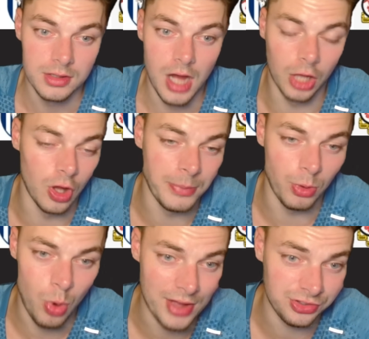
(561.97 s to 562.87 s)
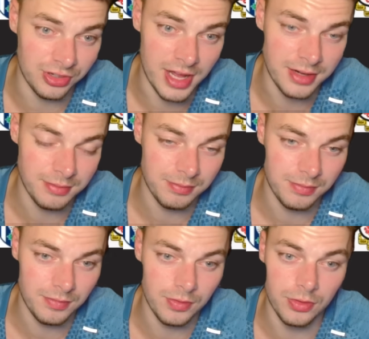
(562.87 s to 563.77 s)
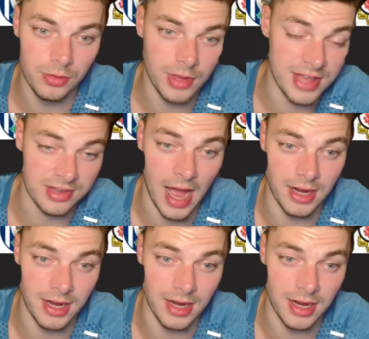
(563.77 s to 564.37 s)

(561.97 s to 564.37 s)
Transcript: A lot of people questioning his kind